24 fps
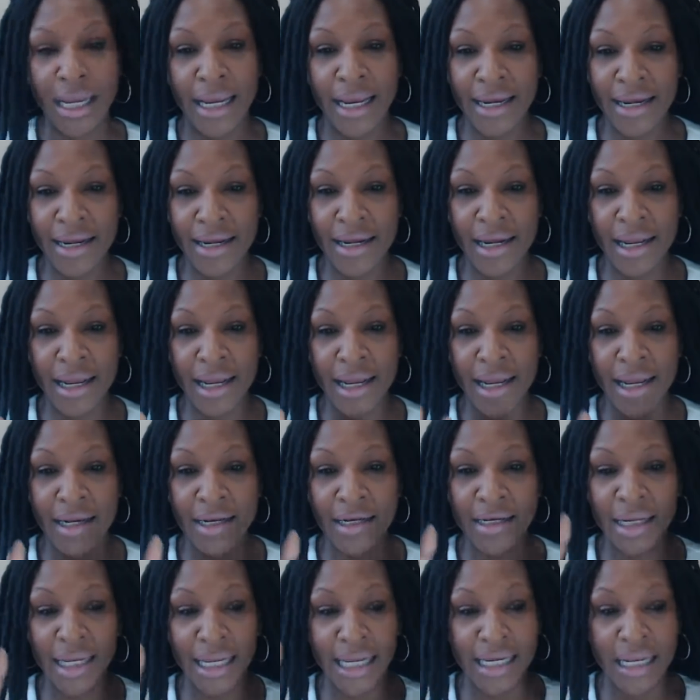and
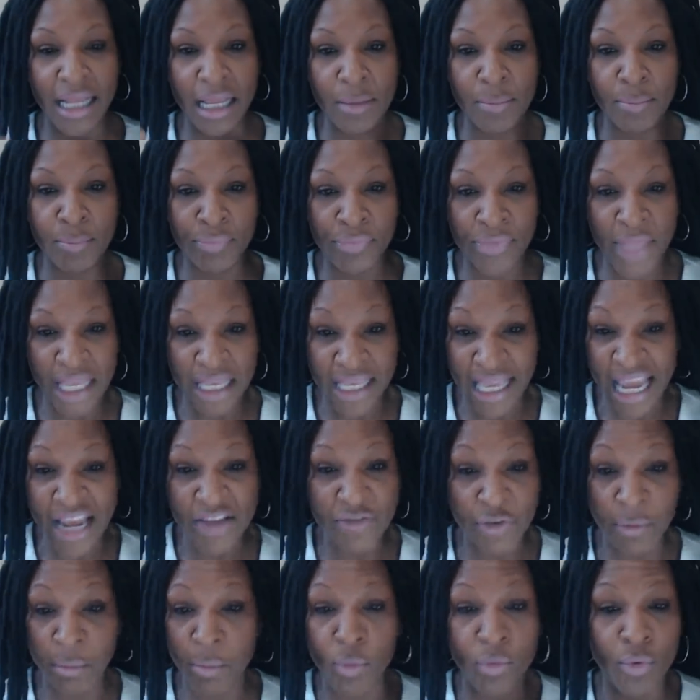they
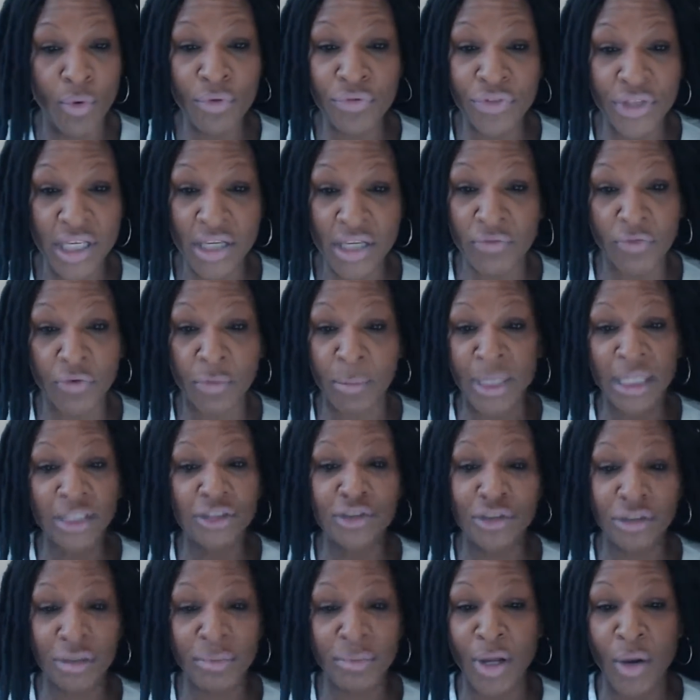gave him all the
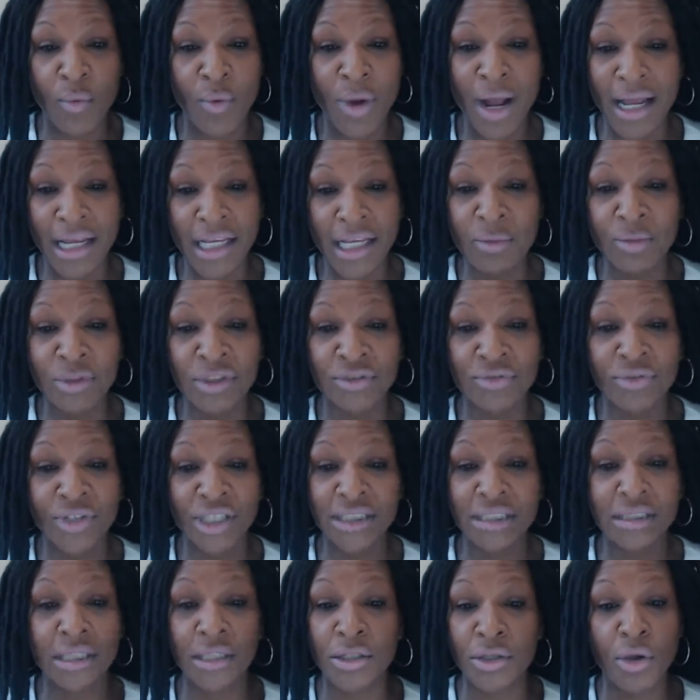information about why he was
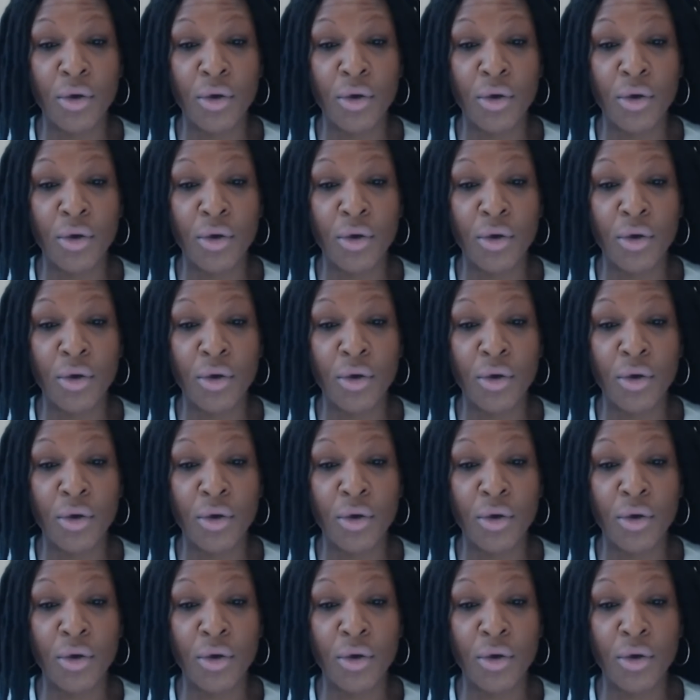arrested.